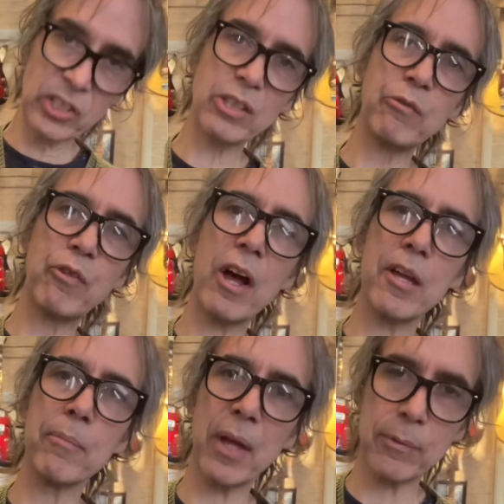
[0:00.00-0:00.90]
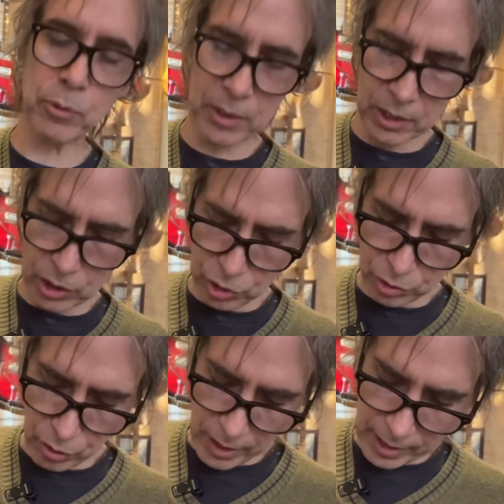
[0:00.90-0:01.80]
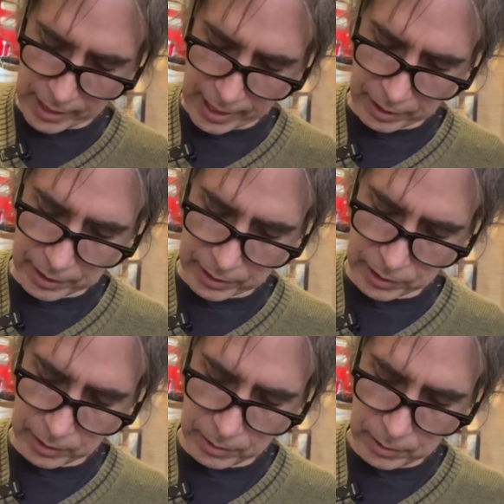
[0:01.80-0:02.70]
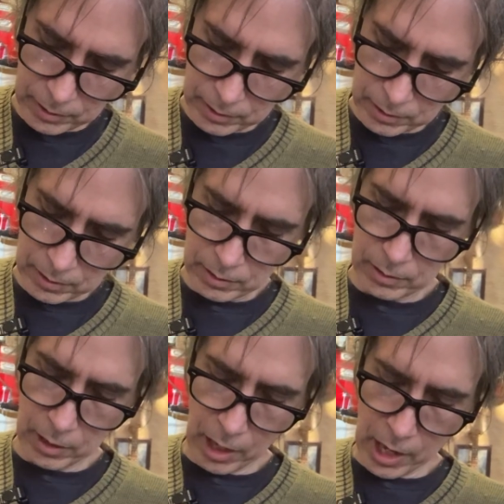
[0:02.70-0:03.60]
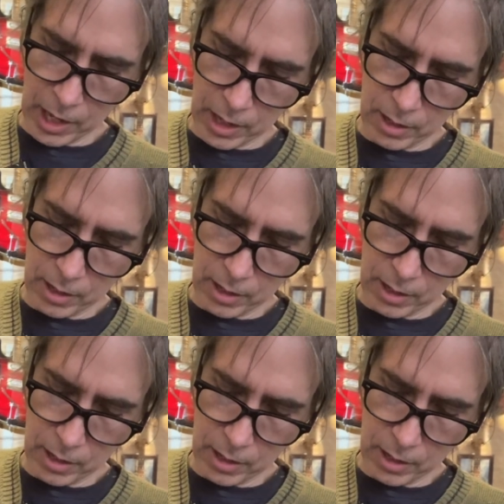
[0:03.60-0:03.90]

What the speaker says: has a volume knob so we can control how loud it is here. Yeah.